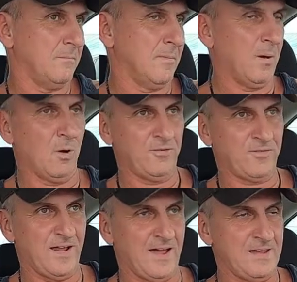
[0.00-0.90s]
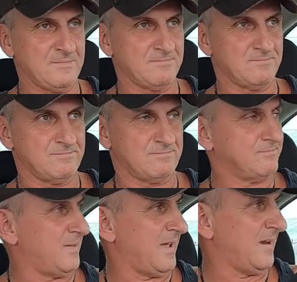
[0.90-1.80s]
My wife and I
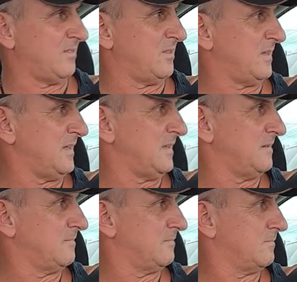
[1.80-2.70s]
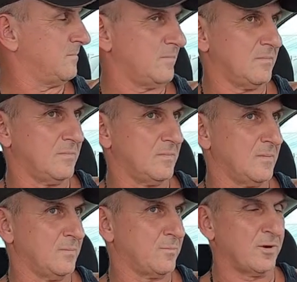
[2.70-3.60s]
had the
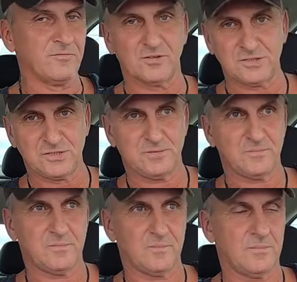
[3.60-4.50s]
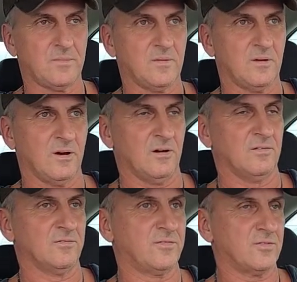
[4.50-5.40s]
privilege
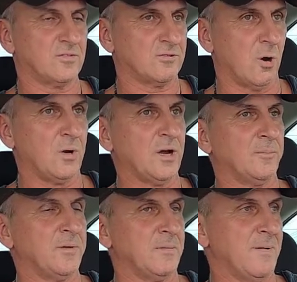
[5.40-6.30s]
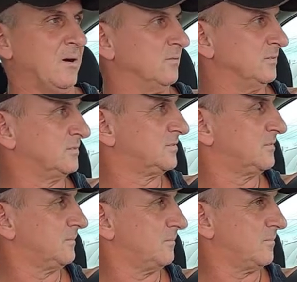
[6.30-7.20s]
of growing up in the
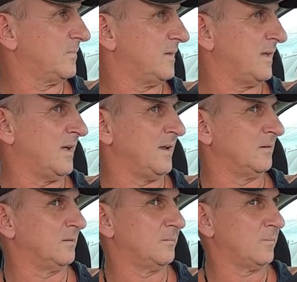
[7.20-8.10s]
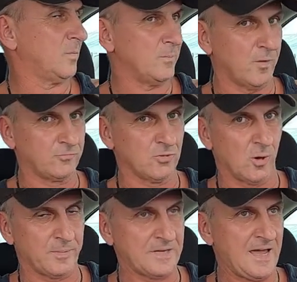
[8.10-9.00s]
mountains, and we both
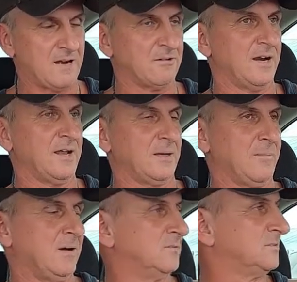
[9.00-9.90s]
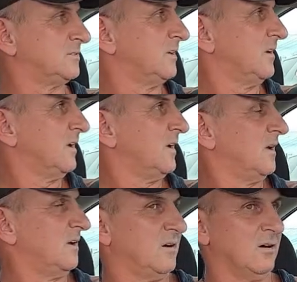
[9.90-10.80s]
grew up in the Adirondack Mountains
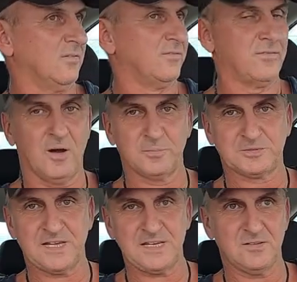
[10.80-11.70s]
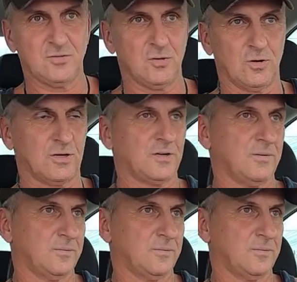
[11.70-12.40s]
of upstate New York.